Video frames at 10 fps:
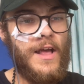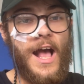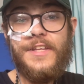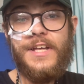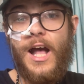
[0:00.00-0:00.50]

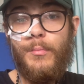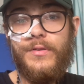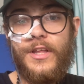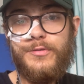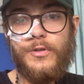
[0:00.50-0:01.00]
As it happened,
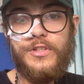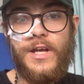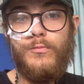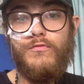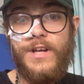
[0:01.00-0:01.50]
that's because
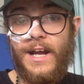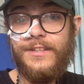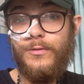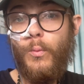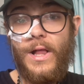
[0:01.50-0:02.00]
I'd
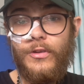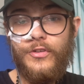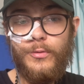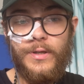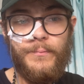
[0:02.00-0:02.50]
reacted well
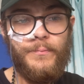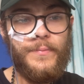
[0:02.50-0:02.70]
to it.